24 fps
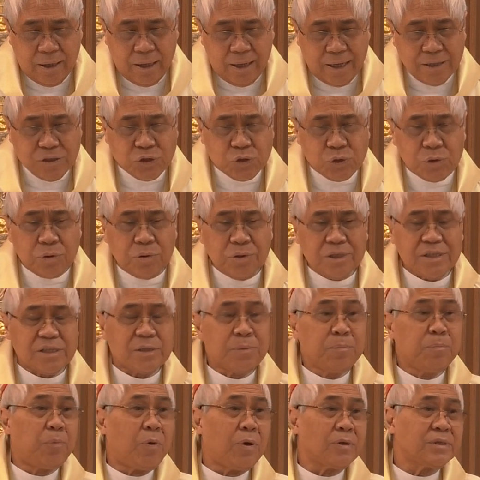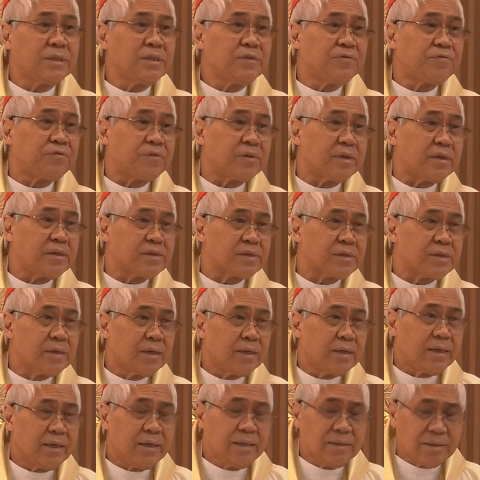And so it's important for us,
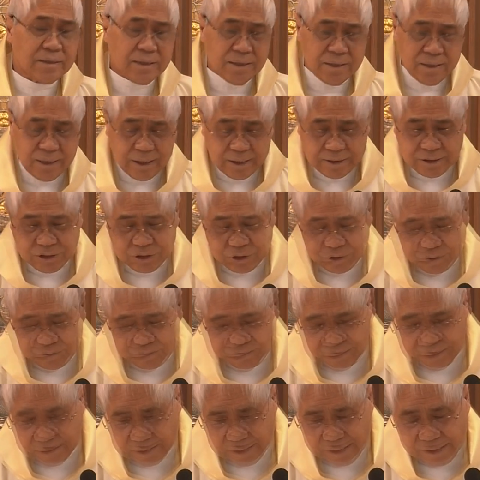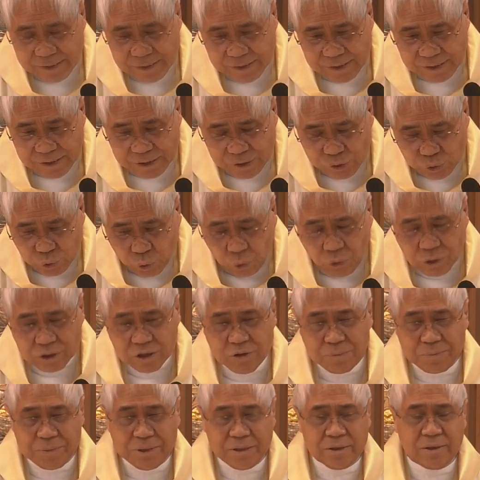in the light of this
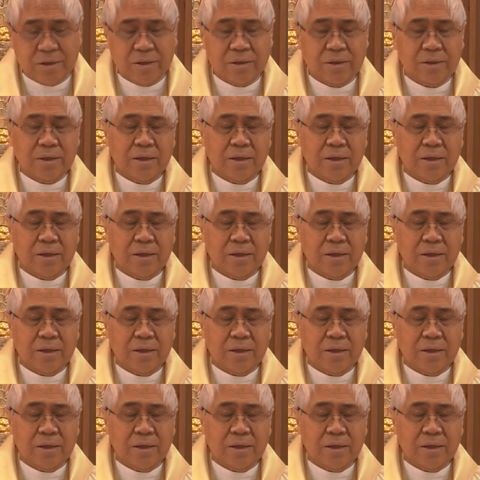document,